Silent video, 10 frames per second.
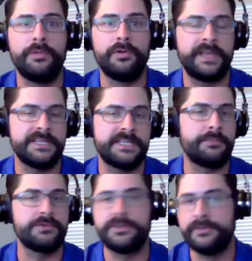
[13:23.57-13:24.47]
in case
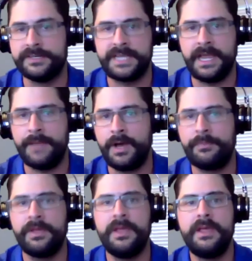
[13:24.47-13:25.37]
opportunities came
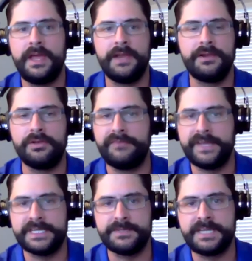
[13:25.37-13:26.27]
up and good
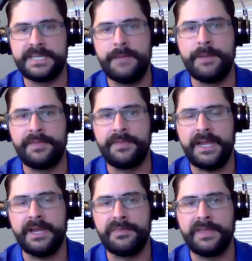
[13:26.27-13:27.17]
investments came up and
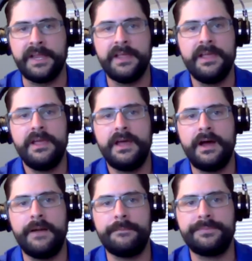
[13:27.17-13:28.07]
that kind of thing.
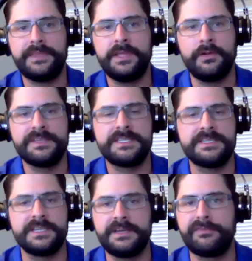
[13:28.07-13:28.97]
This is
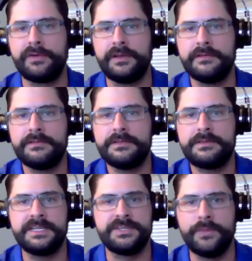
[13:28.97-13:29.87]
a different
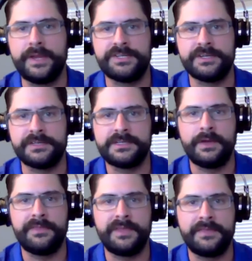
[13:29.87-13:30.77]
situation. So
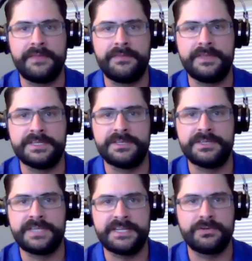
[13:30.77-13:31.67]
I think that these
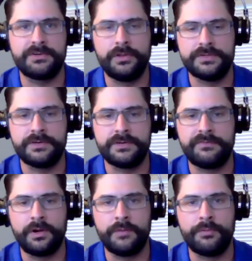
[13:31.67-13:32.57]
disaster loans are
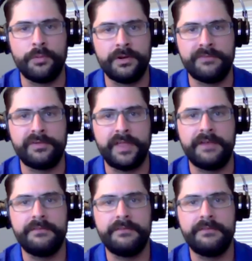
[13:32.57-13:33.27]
appropriate for that.